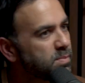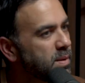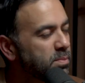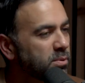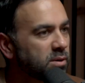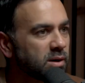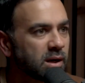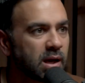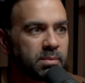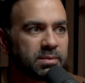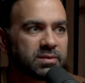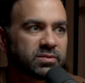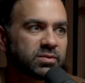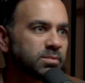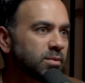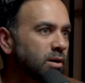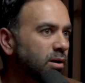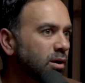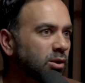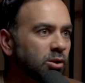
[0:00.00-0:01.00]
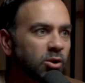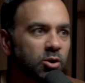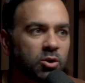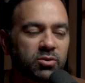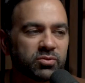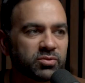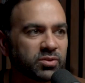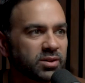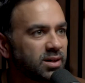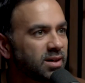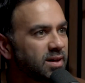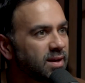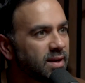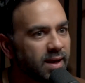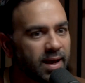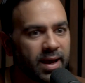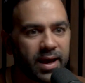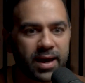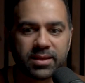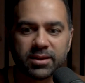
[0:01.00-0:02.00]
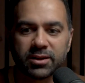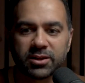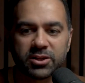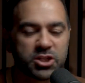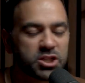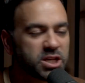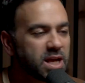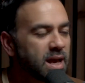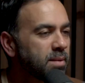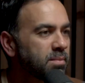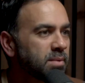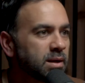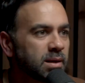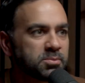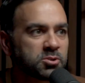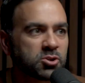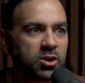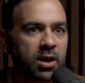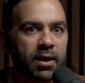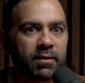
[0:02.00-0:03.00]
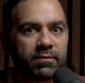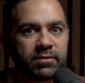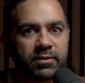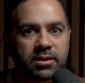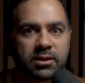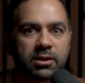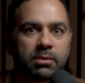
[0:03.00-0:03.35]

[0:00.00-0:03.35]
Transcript: People are coming from all over and they're jamming up traffic.